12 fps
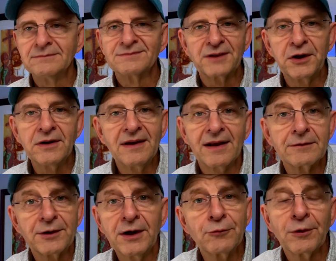
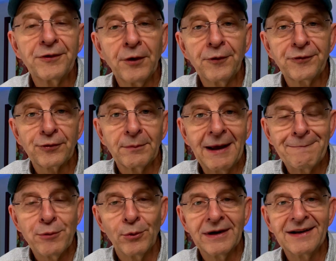good results from that
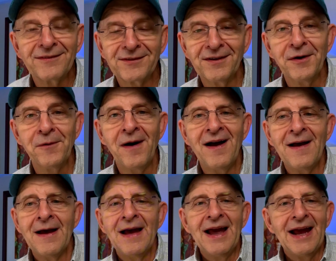point. So
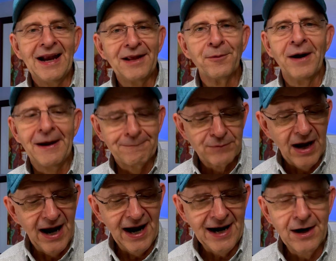Anyway,
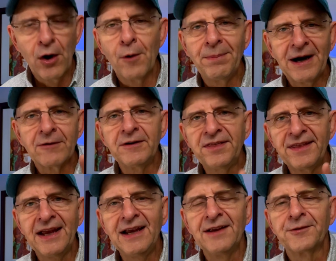I hope
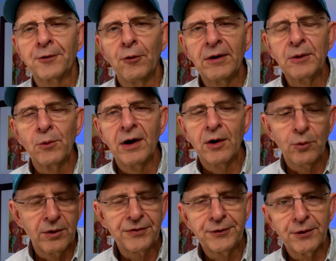everything is going well
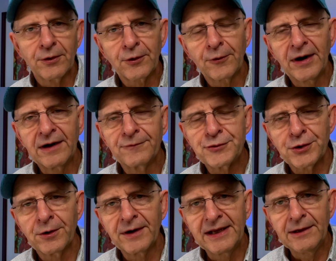with your creative
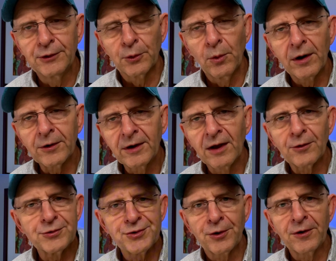journey, your
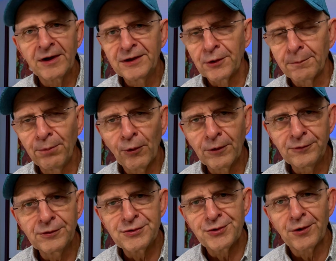watercolor journey, your
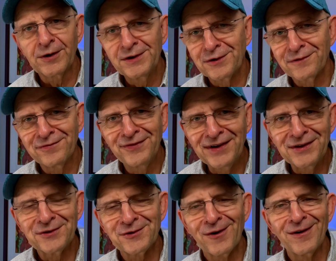portrait journey, your
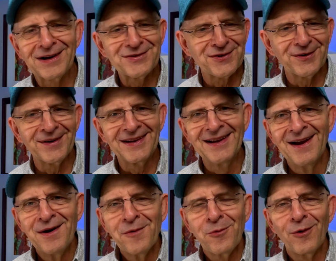figure drawing journey,
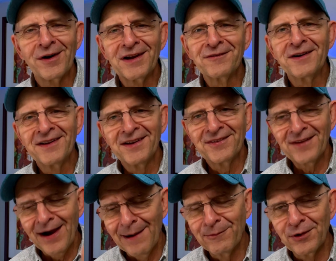whatever it is.
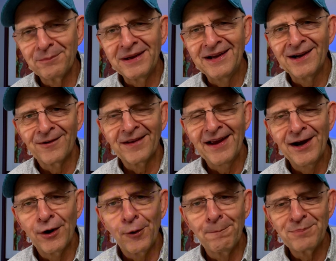I'm going to be here to
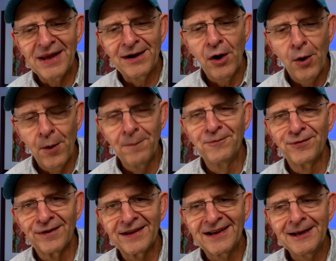help and
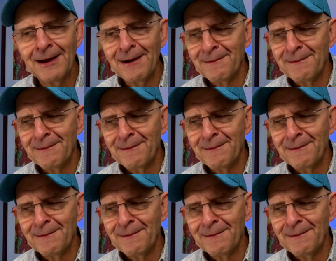hopefully